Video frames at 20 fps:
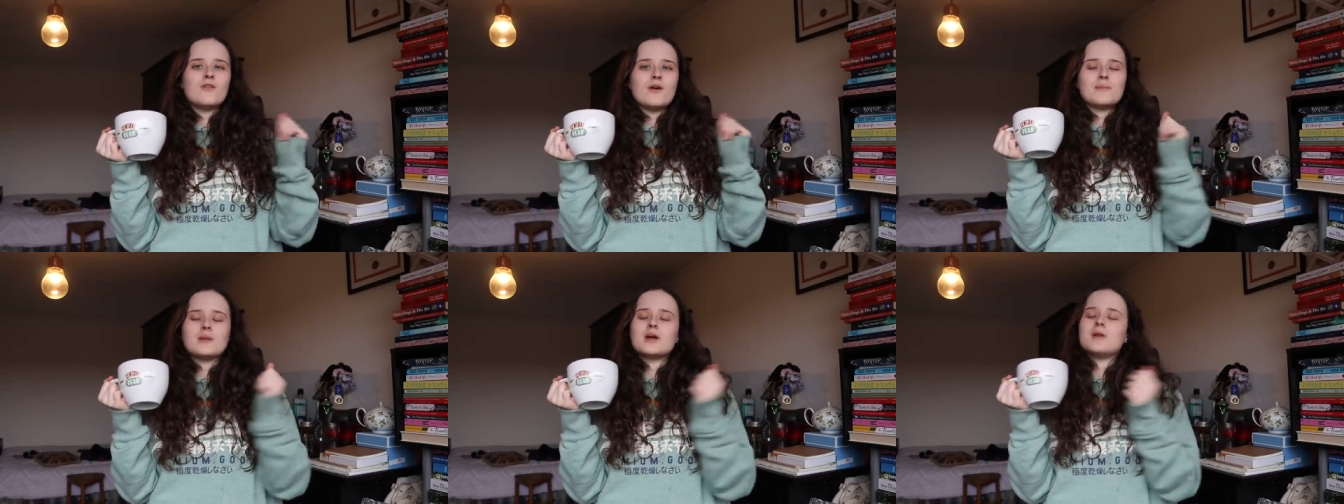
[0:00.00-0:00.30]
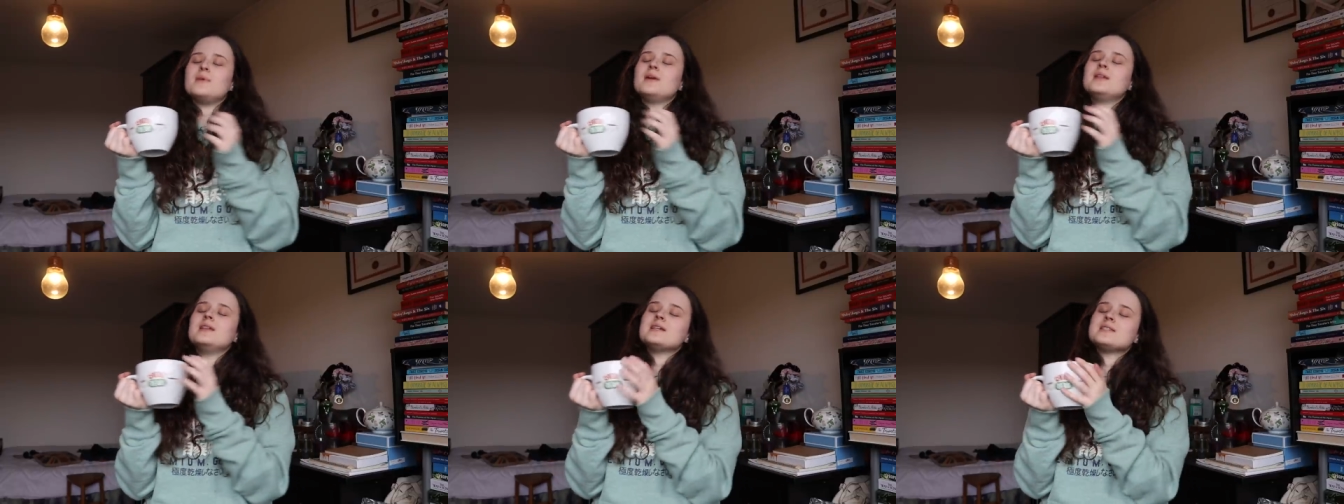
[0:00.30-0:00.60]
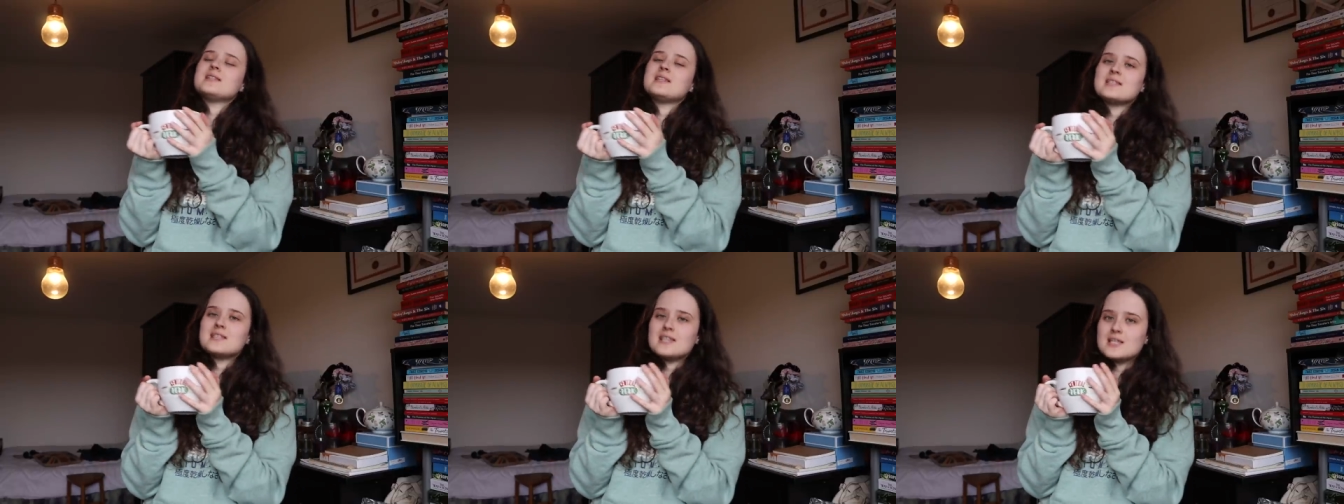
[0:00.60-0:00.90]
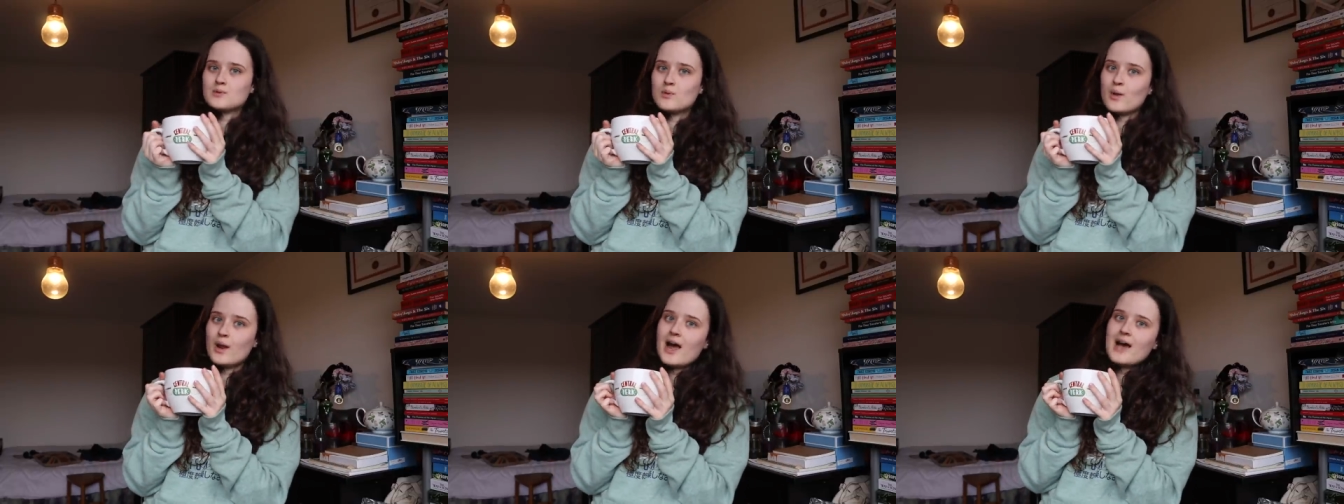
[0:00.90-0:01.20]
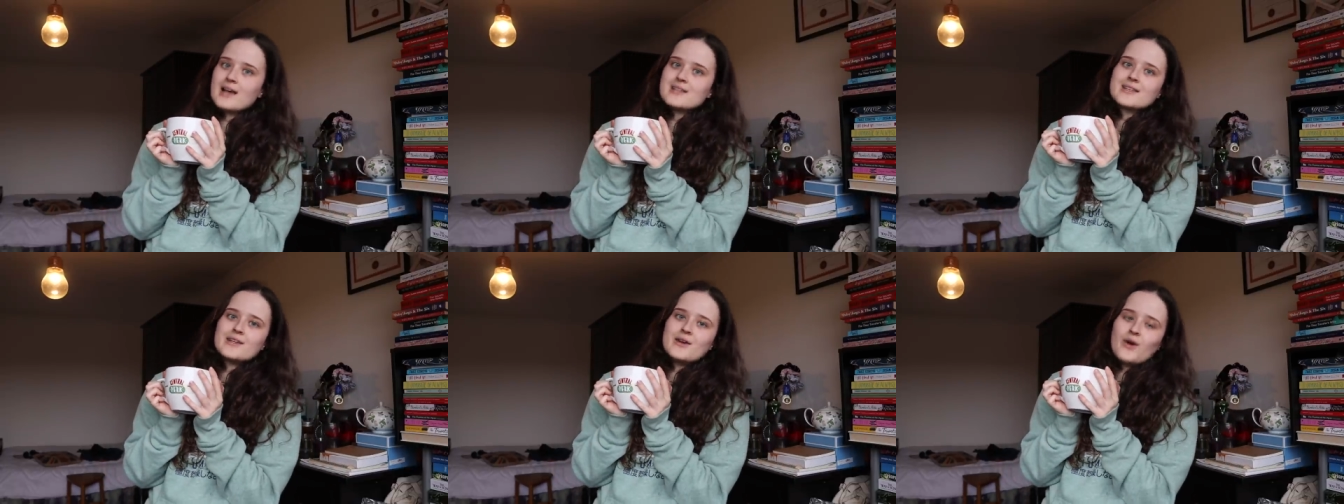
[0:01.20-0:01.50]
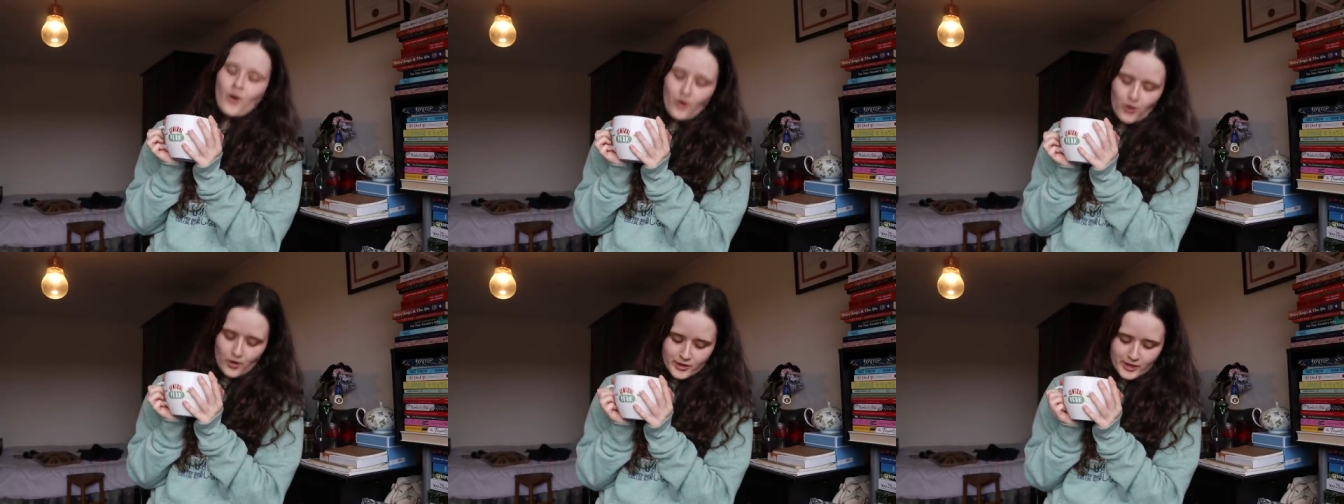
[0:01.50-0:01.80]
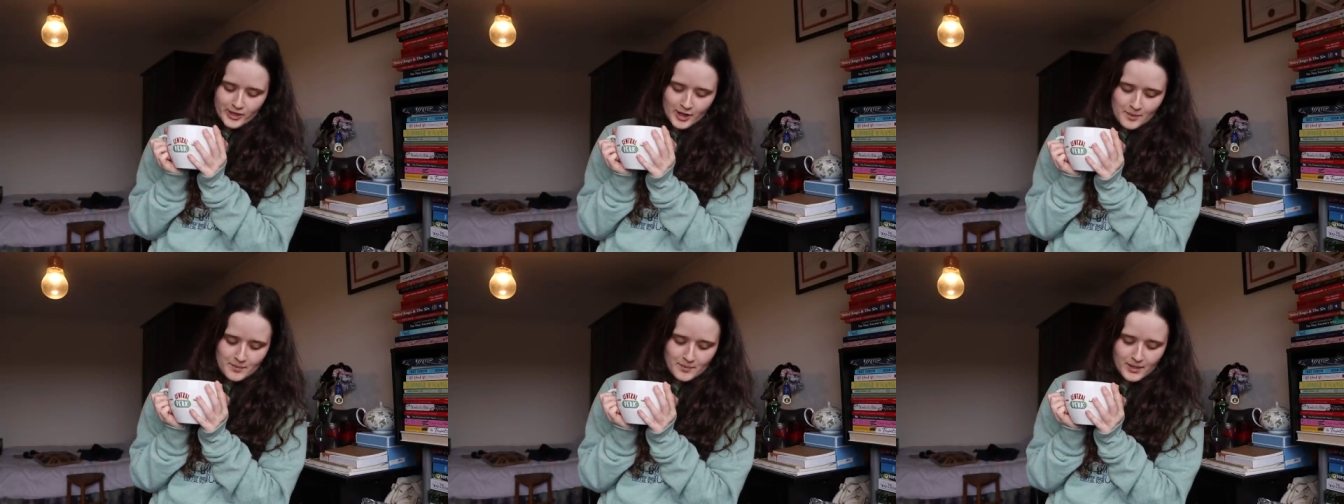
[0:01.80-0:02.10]
I'm going to be listening to this one as an
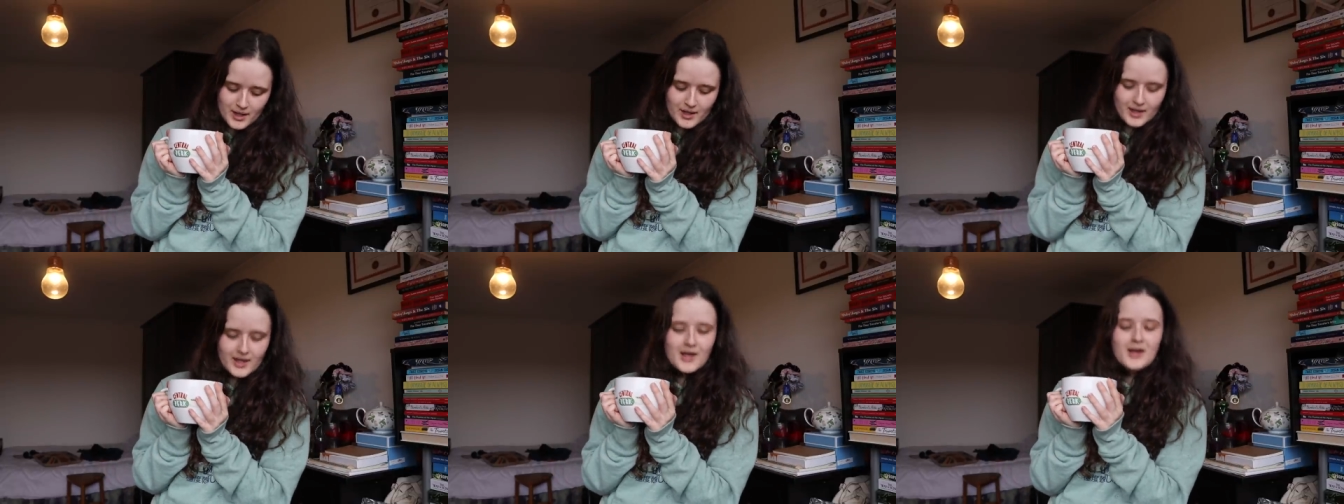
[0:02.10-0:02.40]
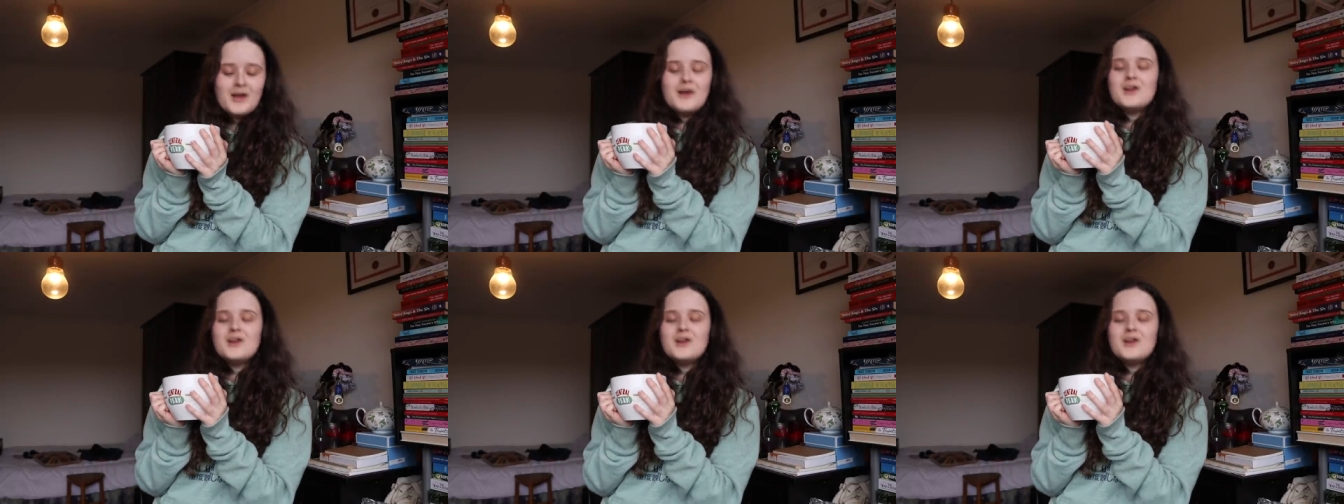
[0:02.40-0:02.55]
audiobook,